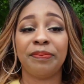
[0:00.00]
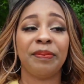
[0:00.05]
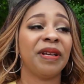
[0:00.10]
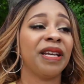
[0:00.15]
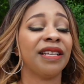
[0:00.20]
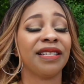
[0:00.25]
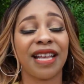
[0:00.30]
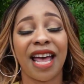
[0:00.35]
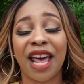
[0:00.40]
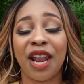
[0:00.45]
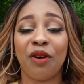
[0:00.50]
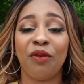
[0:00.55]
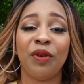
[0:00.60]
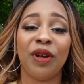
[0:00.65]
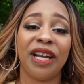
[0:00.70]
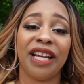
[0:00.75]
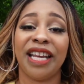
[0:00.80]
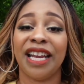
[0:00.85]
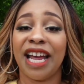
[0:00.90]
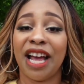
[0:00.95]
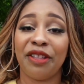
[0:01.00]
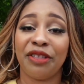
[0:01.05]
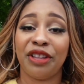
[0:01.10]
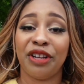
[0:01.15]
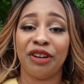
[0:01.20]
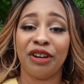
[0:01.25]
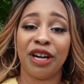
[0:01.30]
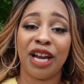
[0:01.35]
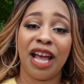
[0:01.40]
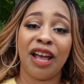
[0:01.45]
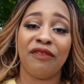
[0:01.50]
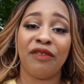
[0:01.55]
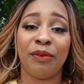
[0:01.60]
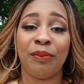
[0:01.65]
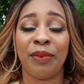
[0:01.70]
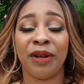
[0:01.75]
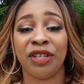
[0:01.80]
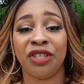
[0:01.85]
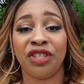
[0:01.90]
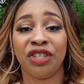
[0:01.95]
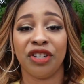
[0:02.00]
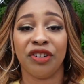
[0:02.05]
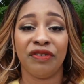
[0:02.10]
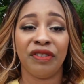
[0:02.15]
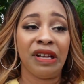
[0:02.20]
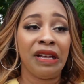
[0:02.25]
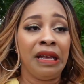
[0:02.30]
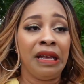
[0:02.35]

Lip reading: because I don't want to get out there and have a bunch of